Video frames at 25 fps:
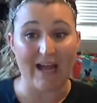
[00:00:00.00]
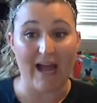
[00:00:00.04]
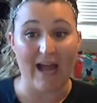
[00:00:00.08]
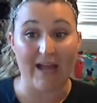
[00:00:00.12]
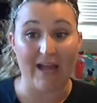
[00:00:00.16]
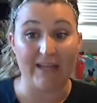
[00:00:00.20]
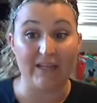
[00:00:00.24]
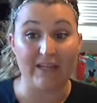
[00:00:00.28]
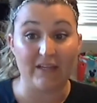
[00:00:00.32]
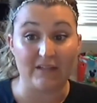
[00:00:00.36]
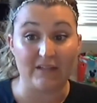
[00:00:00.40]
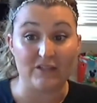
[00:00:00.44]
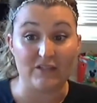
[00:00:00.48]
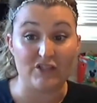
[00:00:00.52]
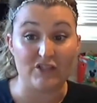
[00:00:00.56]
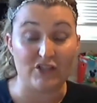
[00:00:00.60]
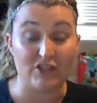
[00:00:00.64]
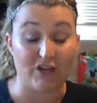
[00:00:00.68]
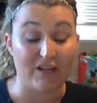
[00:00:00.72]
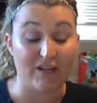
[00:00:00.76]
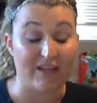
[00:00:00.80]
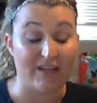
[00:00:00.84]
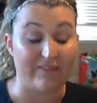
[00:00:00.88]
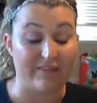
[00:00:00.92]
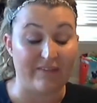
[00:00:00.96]
I could
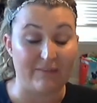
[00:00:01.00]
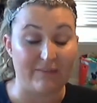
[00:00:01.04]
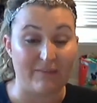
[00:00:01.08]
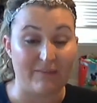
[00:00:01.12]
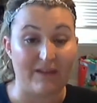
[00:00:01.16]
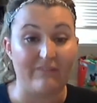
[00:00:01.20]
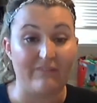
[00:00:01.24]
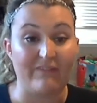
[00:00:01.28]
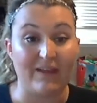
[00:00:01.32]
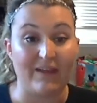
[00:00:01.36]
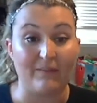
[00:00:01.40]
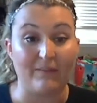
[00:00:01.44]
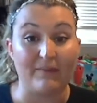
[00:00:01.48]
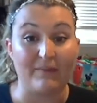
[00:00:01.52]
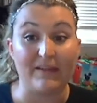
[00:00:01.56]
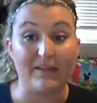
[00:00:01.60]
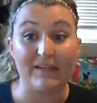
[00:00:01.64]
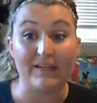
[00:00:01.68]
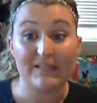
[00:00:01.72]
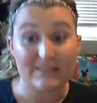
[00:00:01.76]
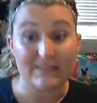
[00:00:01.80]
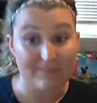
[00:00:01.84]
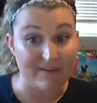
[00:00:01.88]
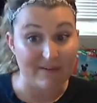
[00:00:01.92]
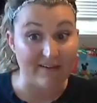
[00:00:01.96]
start giving my family
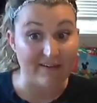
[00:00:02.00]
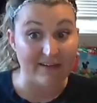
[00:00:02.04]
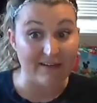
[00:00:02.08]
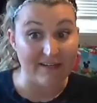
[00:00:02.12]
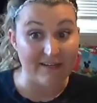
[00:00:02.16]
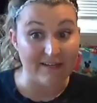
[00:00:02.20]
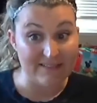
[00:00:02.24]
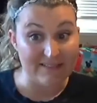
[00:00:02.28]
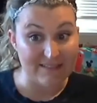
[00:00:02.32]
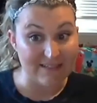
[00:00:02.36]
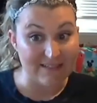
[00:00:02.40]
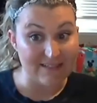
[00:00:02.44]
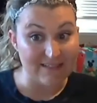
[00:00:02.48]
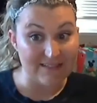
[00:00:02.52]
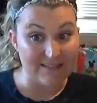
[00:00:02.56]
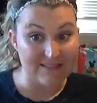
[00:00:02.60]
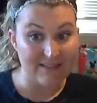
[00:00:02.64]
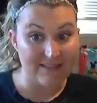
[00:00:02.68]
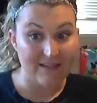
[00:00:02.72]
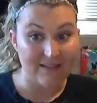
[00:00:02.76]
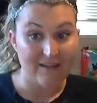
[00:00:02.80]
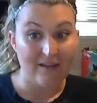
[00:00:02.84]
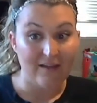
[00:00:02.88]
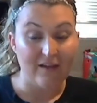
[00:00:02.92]
experiences.